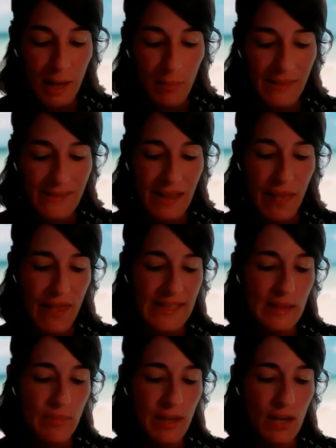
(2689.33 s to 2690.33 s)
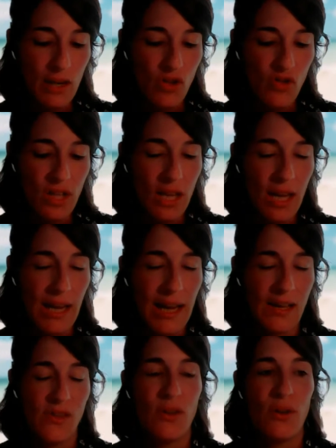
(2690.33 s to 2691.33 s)
But synthetic biology, in
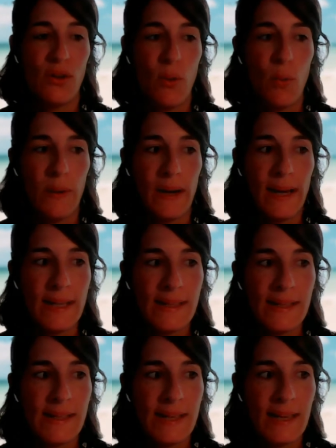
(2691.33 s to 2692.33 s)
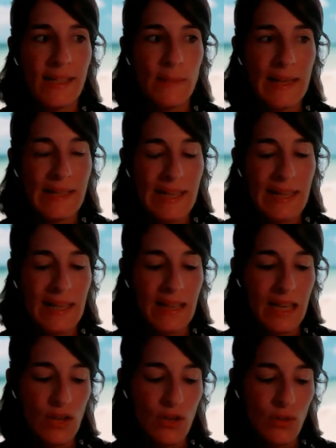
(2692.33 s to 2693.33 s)
case you don't know what it is basically
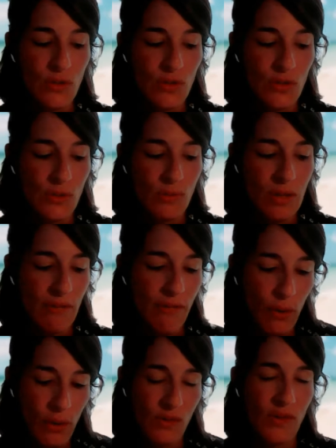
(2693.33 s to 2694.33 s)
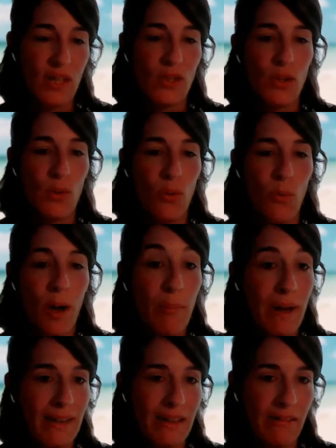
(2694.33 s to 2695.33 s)
they focus into one
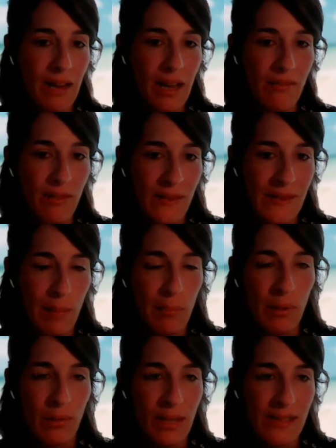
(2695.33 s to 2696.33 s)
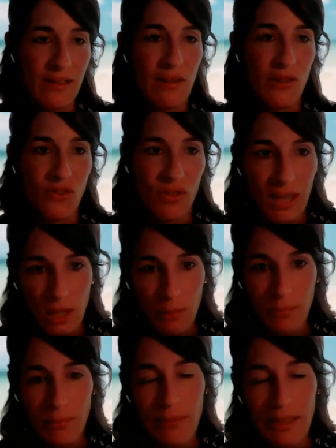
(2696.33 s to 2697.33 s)
bacteria, for example, these
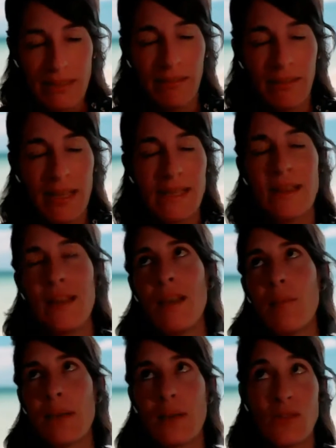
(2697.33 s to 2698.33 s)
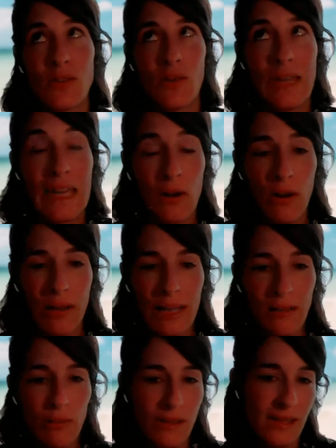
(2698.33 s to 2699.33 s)
Clostridium bacteria, but also E.
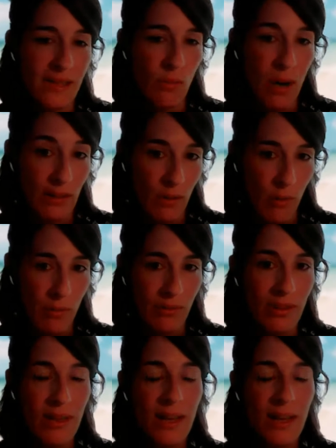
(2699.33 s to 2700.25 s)
coli, which is quite common.